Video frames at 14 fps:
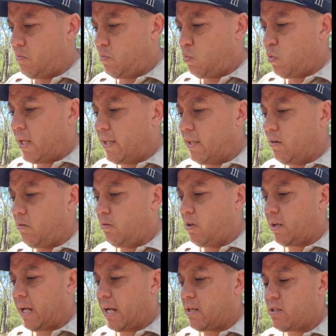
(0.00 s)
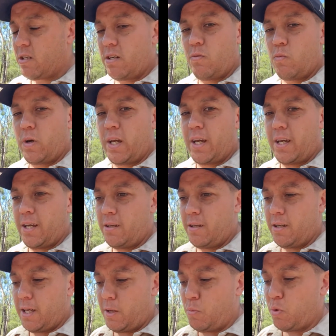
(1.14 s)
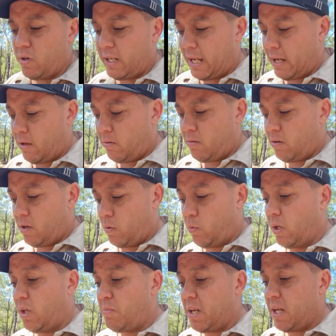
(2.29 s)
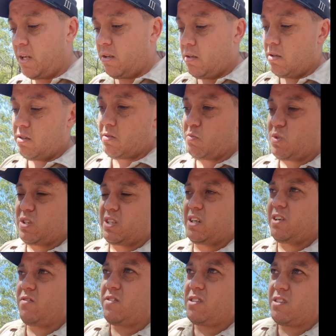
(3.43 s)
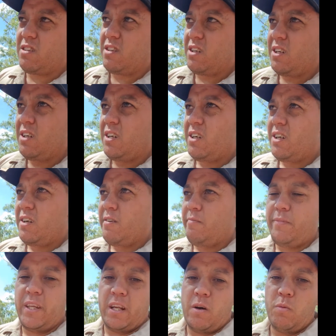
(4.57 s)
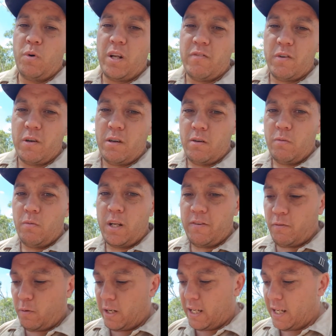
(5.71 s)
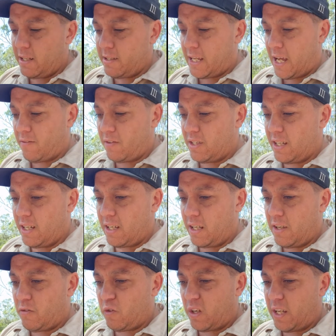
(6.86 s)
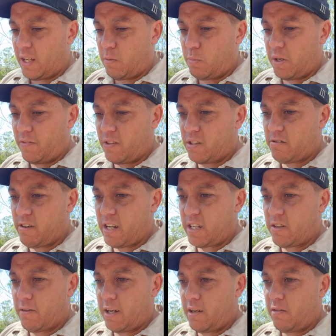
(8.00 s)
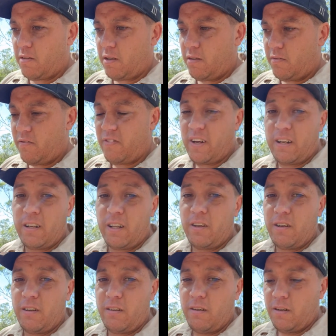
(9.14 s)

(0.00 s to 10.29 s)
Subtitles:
one little location where he brought down a willoughby, some sieves, you know, whatever we needed to have a dig, and everyone had a bit of a scratch around. Found a